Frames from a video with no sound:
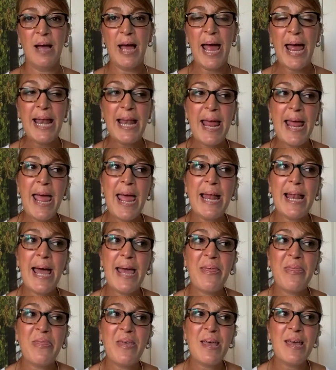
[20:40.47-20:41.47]
And I, and
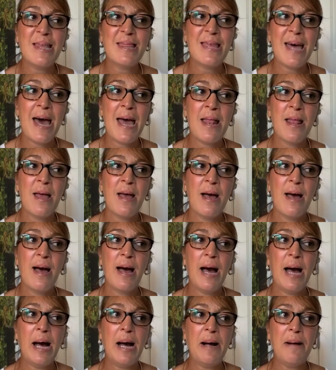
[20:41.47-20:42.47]
I think that
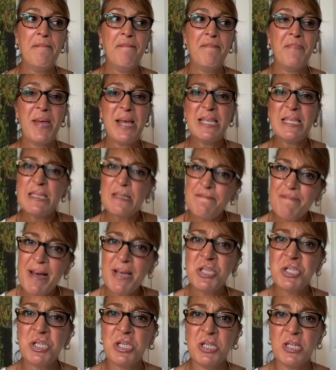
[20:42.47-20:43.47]
um,
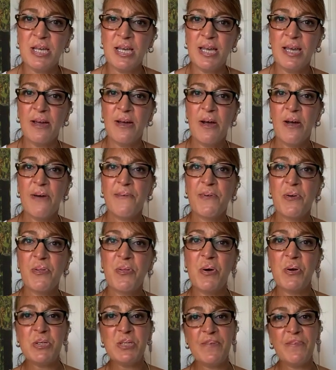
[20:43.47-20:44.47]
especially for
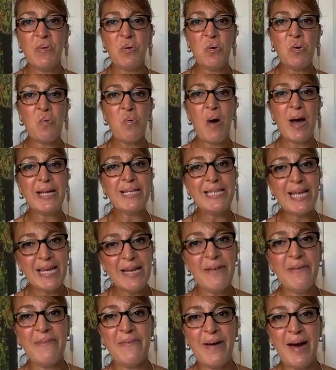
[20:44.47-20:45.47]
those of you who
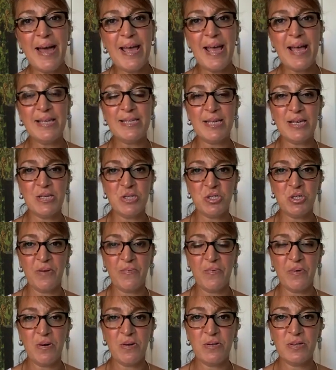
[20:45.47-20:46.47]
identify as
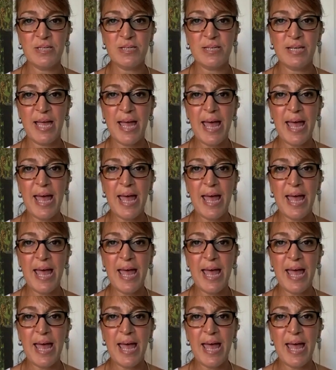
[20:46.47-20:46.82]
introverts.